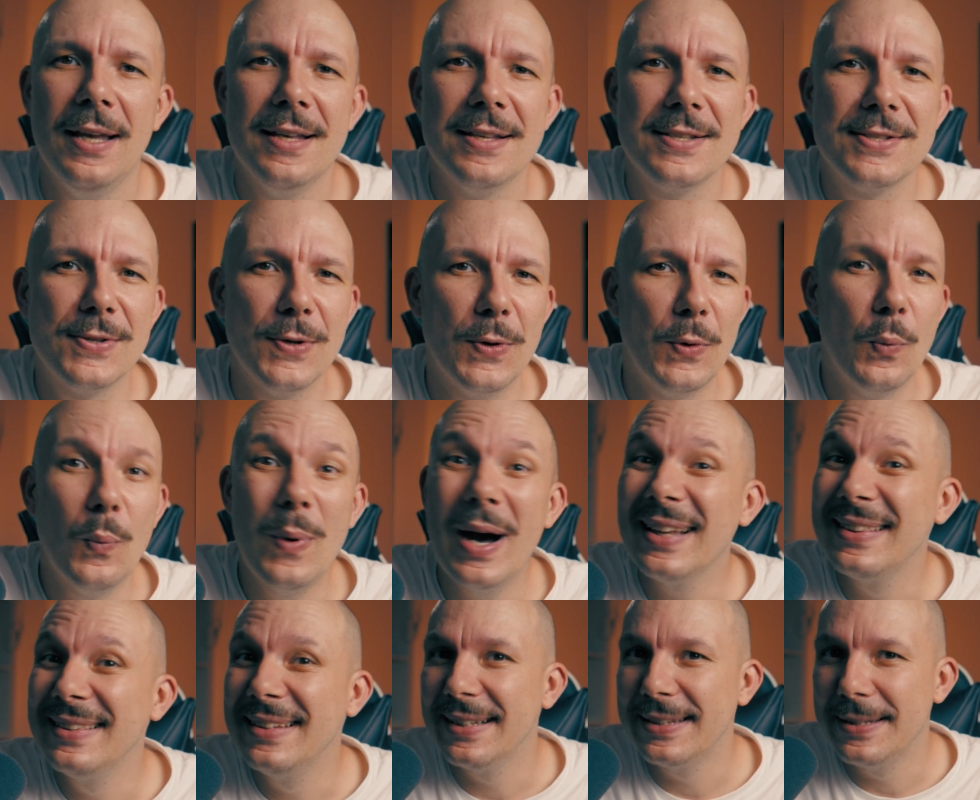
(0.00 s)
So
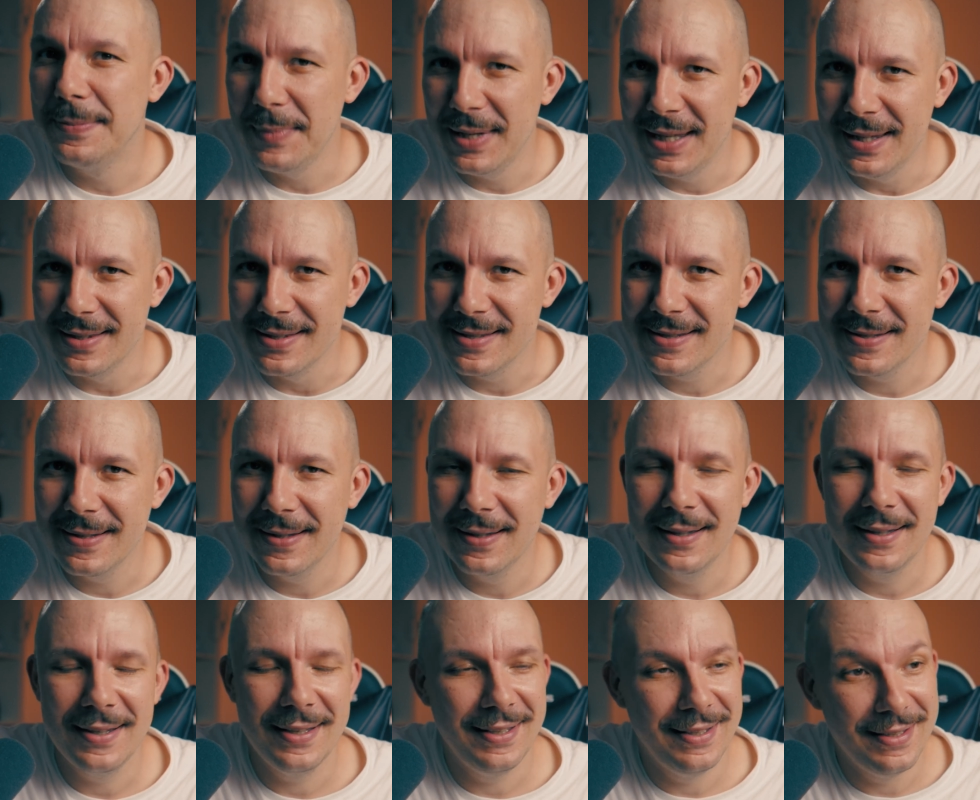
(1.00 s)
what that means,
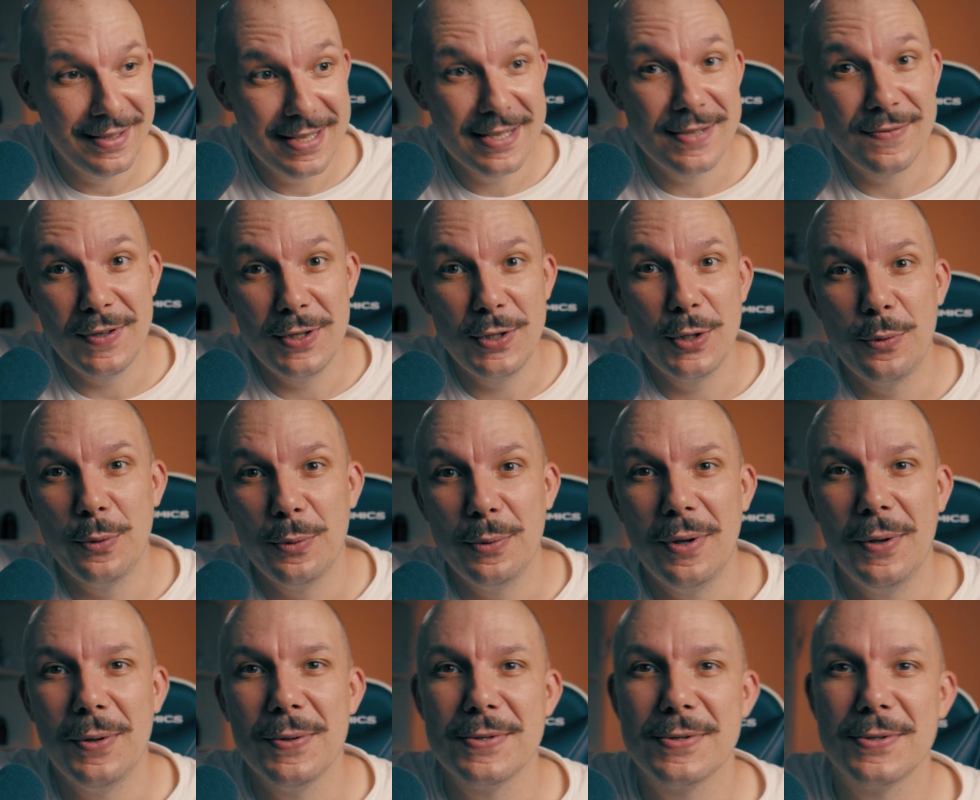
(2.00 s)
in this video,
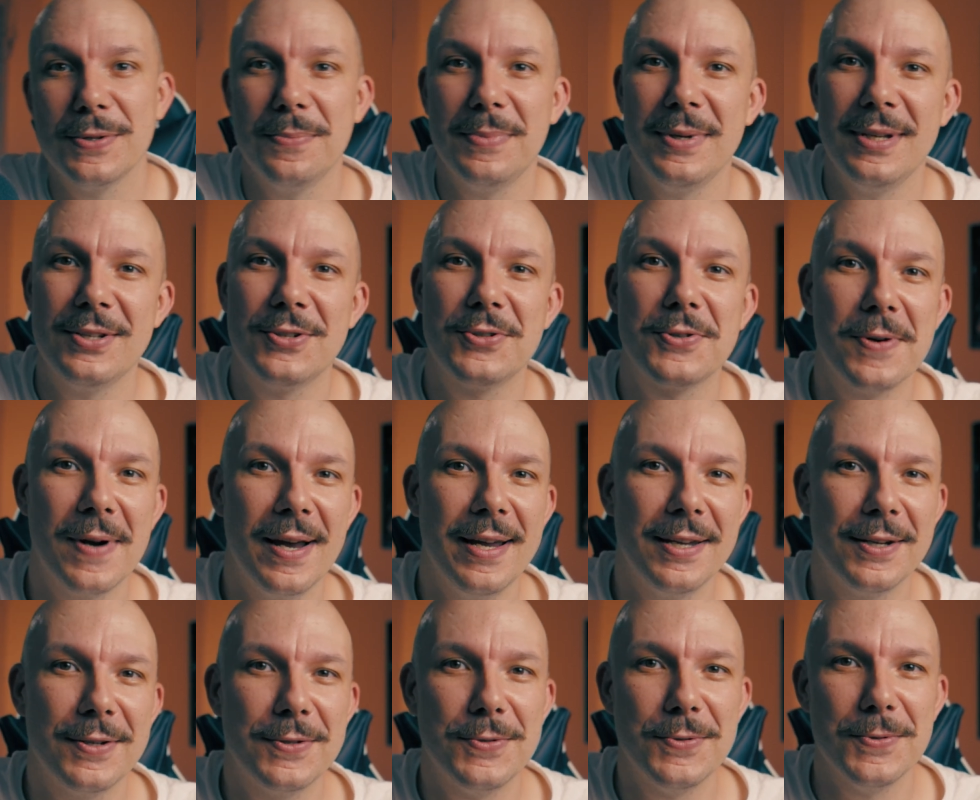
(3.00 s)
we'll also be
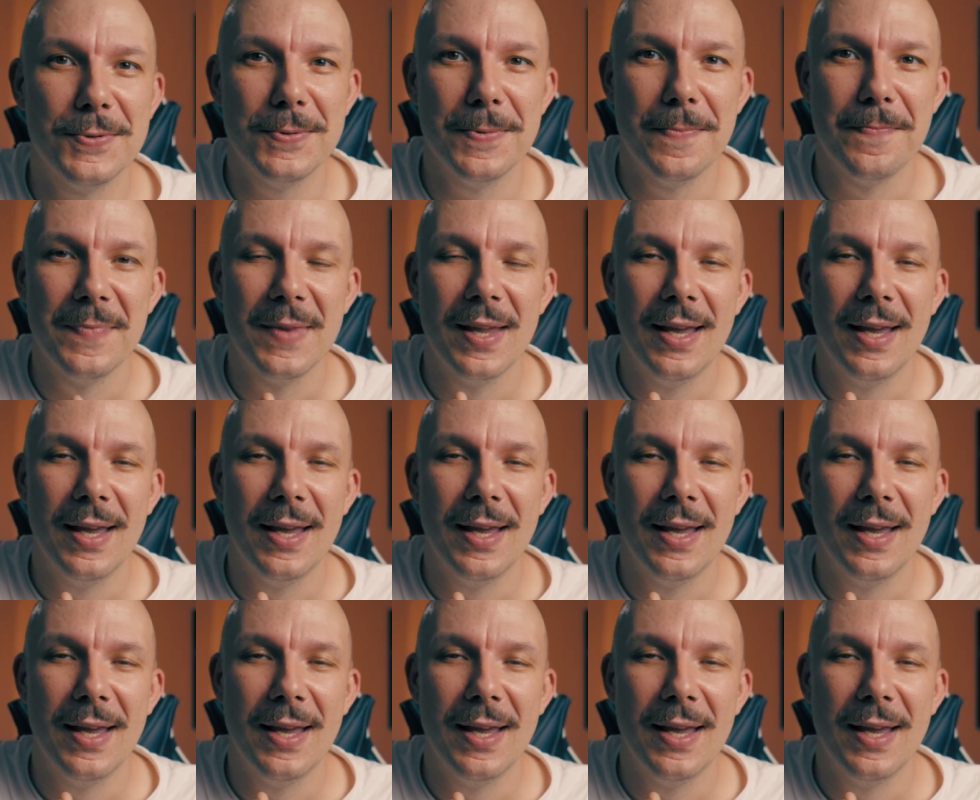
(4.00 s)
trying to